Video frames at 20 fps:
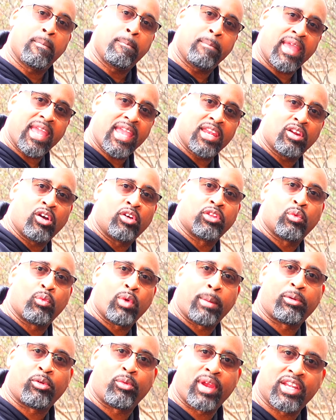made on the
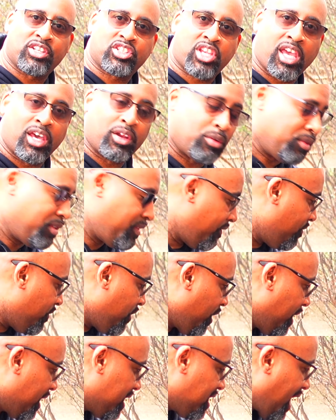Weber Ranch kettle.
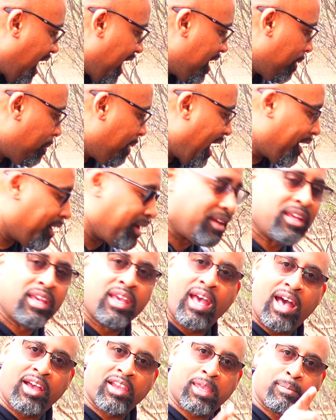Very excited about it.
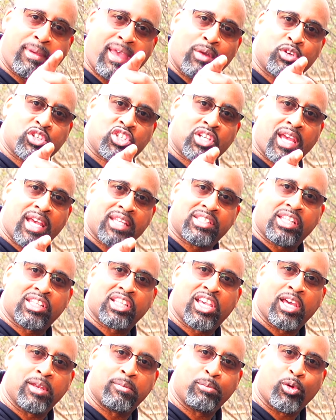I'll get back with you guys at the cutting